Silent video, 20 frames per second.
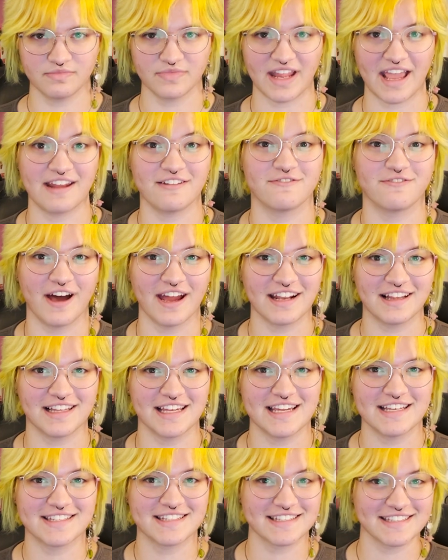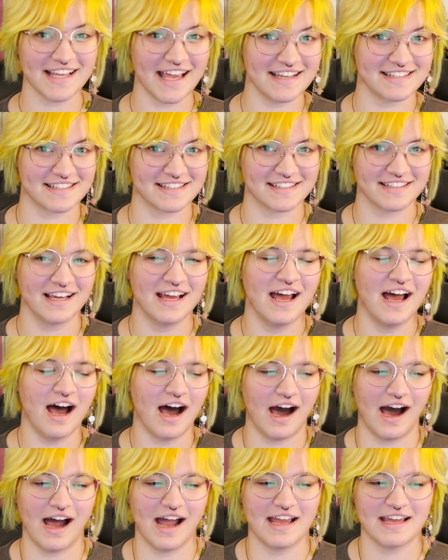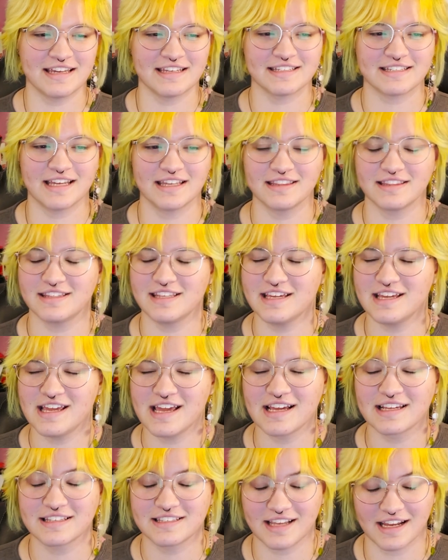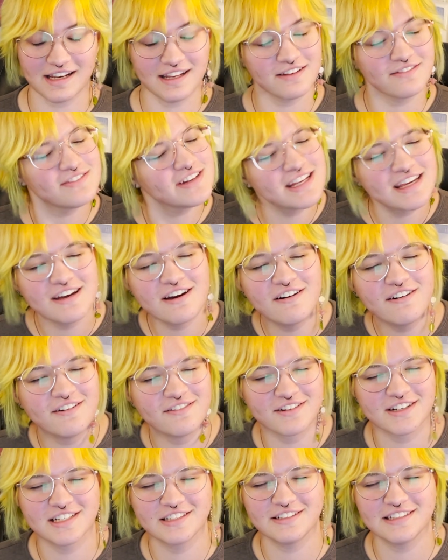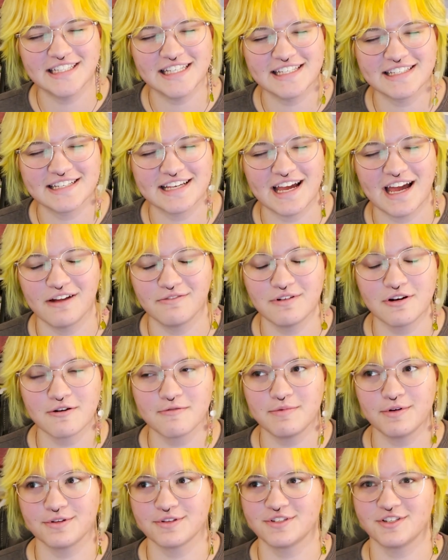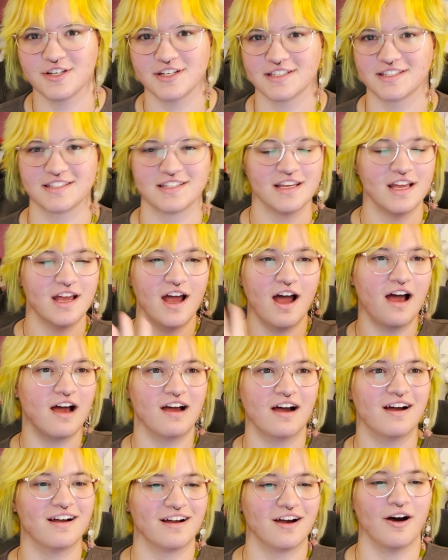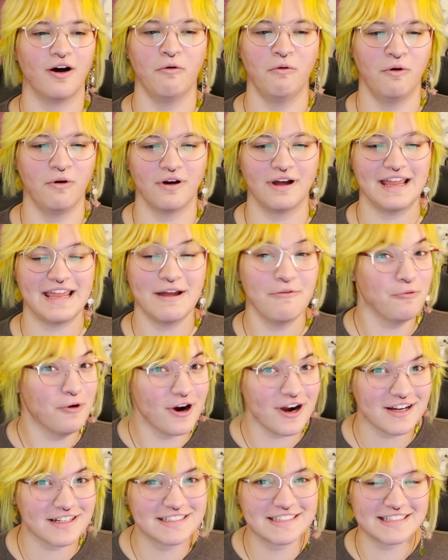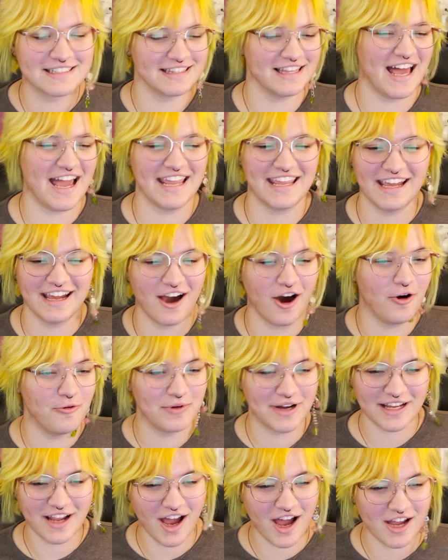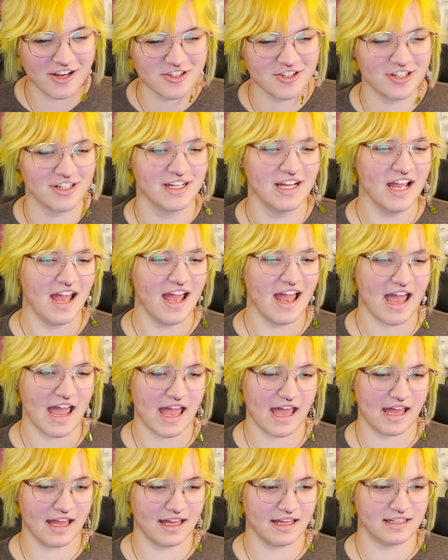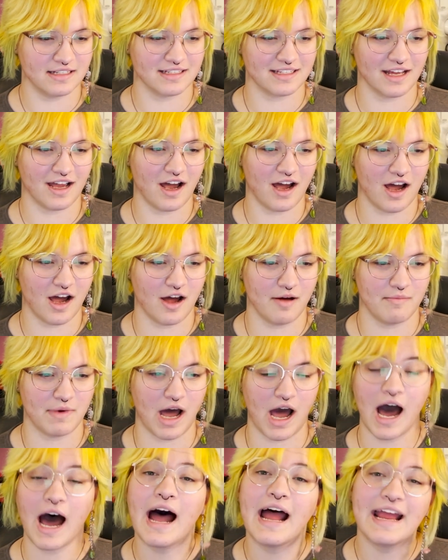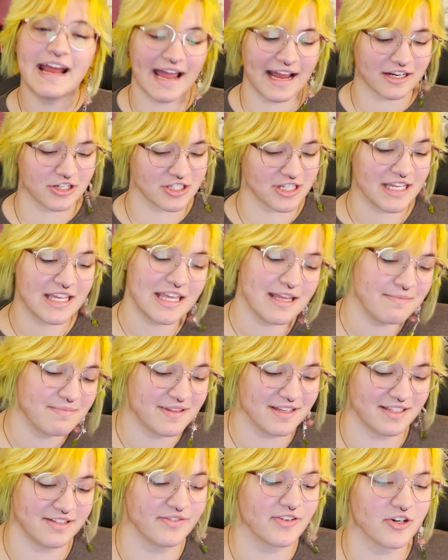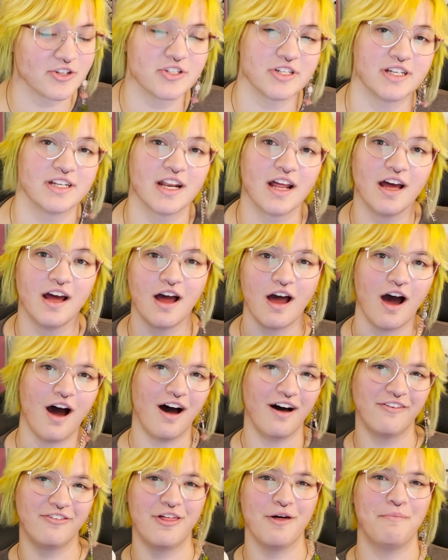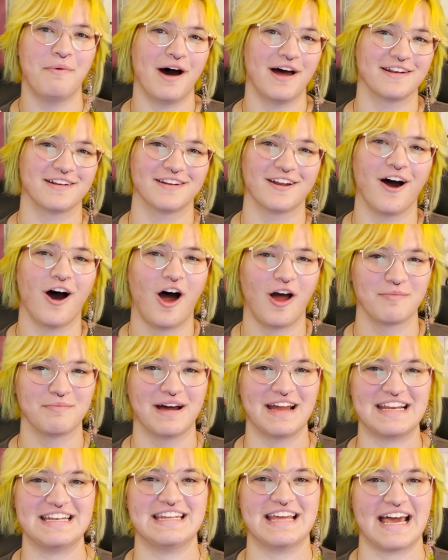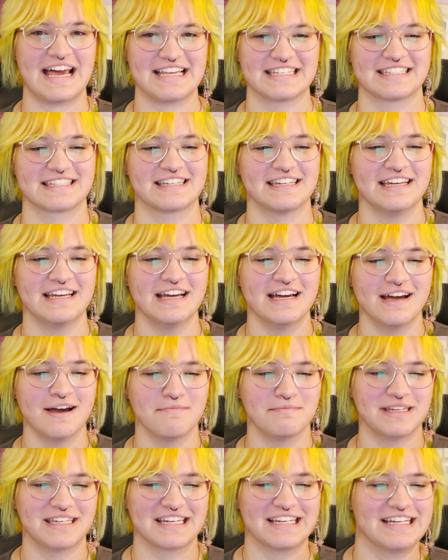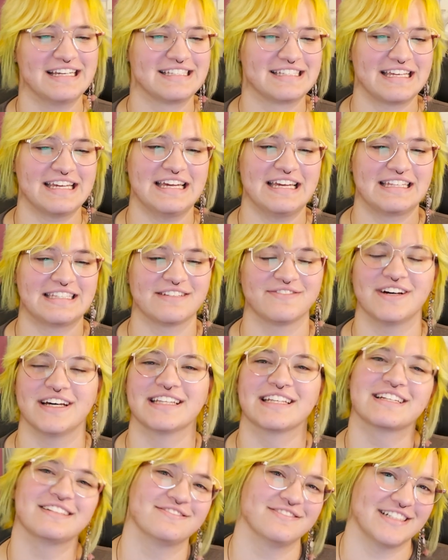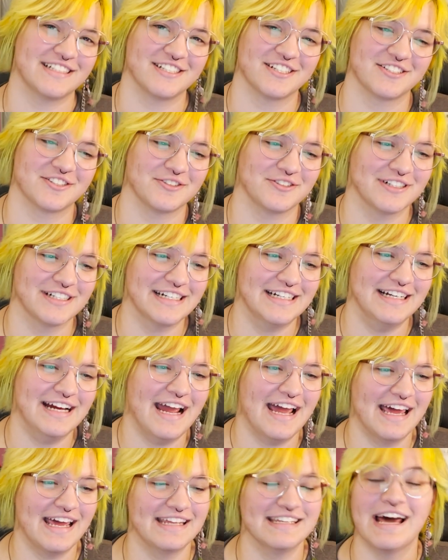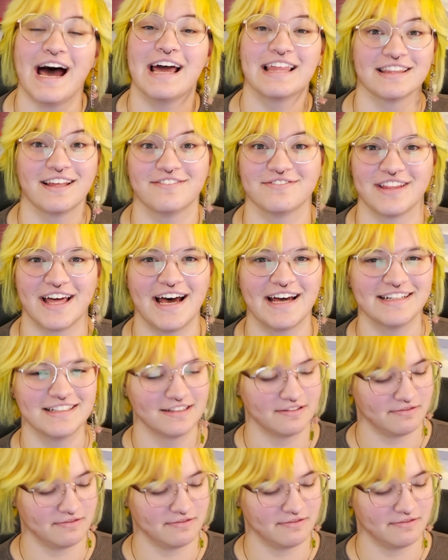And finally, success! I sent the exciting video over to Eliza and we were both just, it works! Like, oh my gosh! And I actually keep this version of the button on my desk because it's a fun little fidget toy and I love that.